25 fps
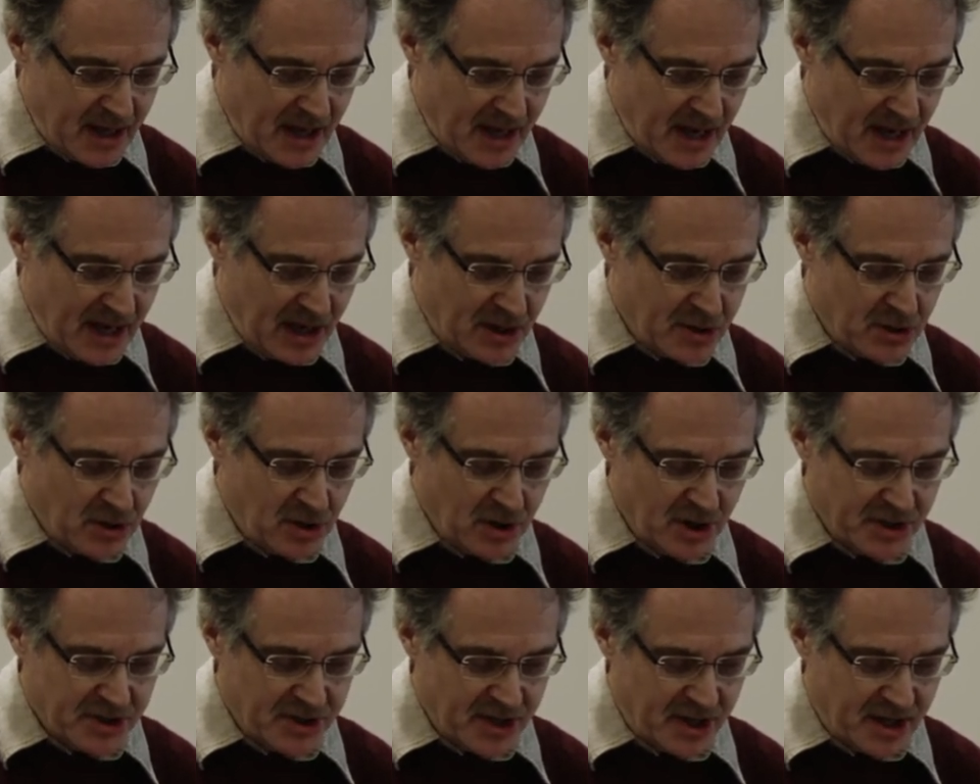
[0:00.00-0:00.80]

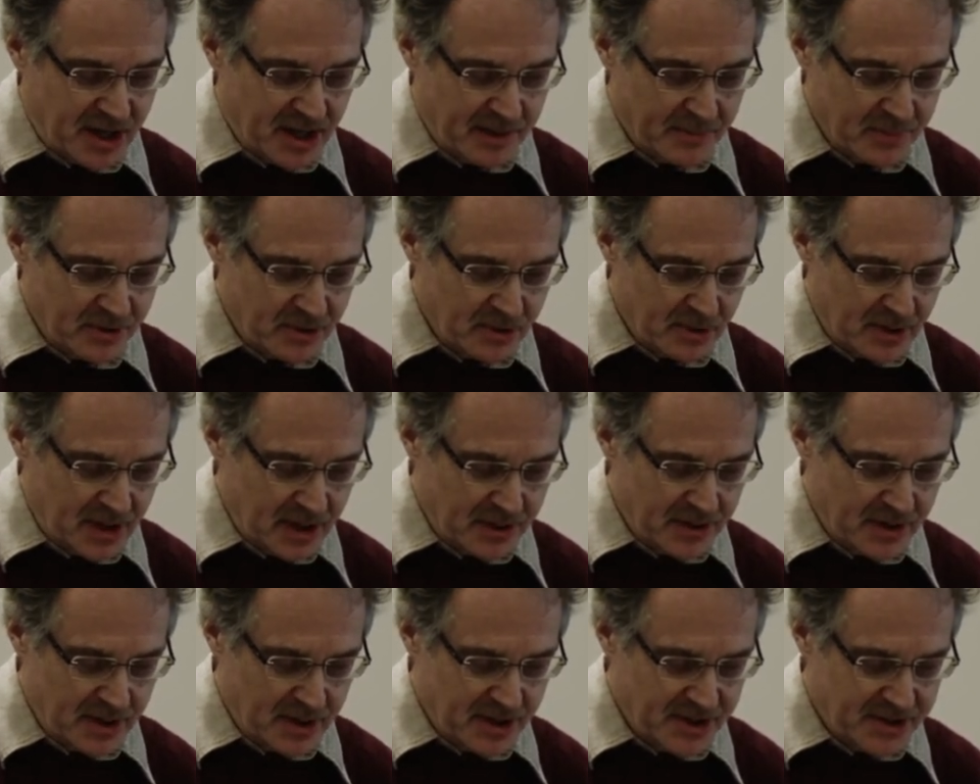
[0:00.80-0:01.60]
alcohol's harm to
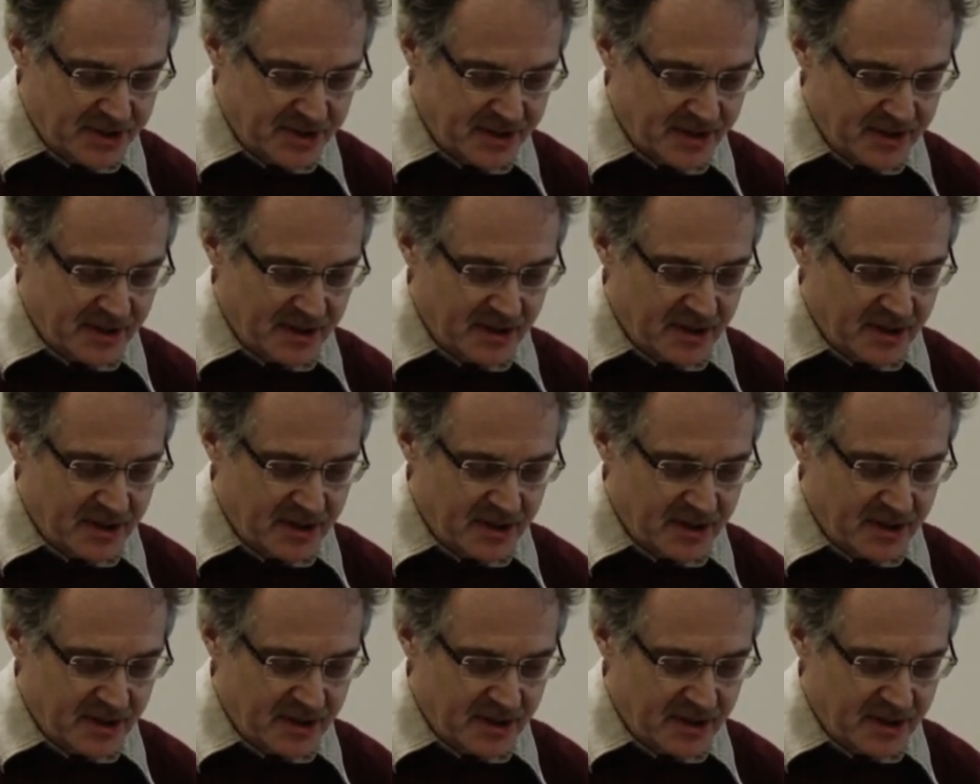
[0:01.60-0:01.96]
others